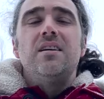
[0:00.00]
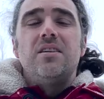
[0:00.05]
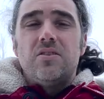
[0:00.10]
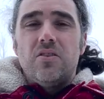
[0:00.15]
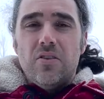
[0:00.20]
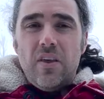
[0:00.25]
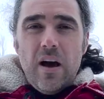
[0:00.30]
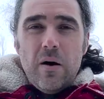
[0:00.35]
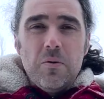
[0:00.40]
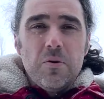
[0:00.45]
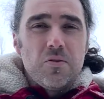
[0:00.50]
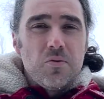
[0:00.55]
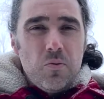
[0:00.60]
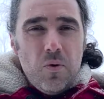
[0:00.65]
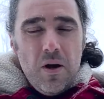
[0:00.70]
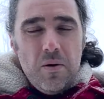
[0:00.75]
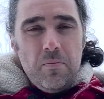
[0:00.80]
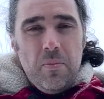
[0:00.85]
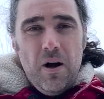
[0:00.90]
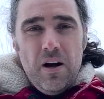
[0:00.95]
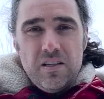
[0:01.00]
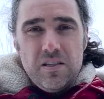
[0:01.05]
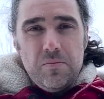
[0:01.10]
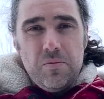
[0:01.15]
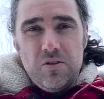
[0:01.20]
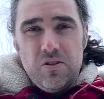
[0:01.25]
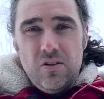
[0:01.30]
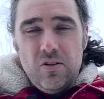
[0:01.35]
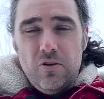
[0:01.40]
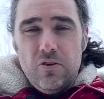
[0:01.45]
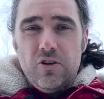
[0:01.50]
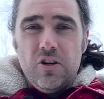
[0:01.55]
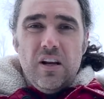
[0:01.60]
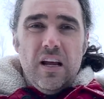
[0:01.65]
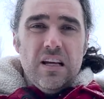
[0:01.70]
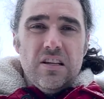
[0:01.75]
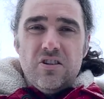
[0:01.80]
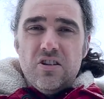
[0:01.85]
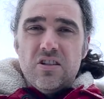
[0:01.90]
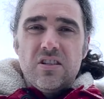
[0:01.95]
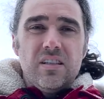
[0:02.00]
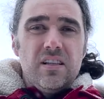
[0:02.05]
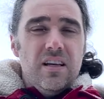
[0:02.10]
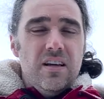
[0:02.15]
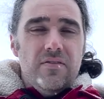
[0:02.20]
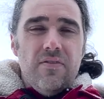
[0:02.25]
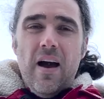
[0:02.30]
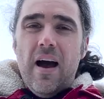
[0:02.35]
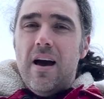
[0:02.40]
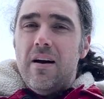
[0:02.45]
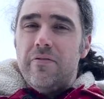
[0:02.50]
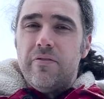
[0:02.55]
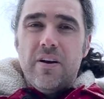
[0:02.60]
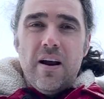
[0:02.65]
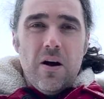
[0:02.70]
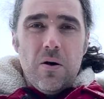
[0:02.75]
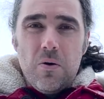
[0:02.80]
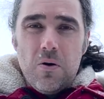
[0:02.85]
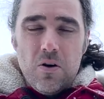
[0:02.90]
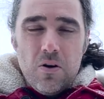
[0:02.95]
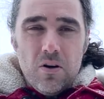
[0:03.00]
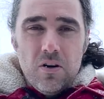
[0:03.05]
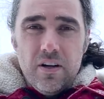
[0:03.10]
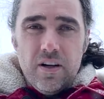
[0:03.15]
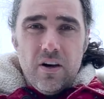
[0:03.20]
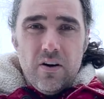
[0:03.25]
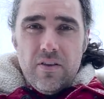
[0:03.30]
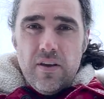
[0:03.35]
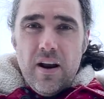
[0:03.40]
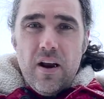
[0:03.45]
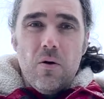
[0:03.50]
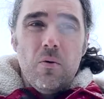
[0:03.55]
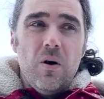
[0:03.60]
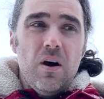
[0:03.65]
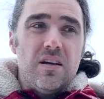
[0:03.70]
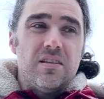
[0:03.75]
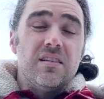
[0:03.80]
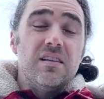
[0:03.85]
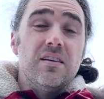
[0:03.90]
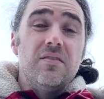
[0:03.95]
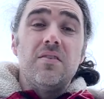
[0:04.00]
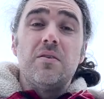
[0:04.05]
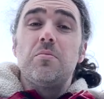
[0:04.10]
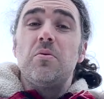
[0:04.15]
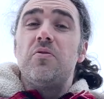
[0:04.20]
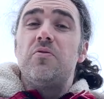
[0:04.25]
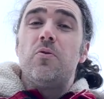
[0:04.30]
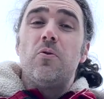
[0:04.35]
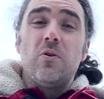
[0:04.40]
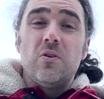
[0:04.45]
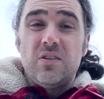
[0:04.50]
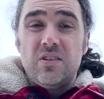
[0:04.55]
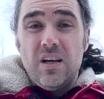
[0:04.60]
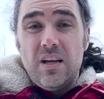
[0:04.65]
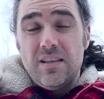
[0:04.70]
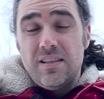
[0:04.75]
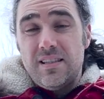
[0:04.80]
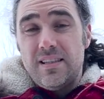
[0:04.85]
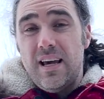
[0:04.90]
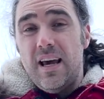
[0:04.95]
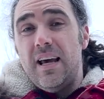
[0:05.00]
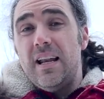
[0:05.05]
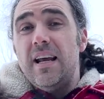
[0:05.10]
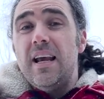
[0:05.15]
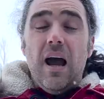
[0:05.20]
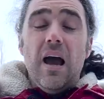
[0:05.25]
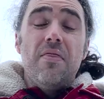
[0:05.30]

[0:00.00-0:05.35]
So that was one possible solution, is just leave half an hour earlier than I was, leaving before sunset,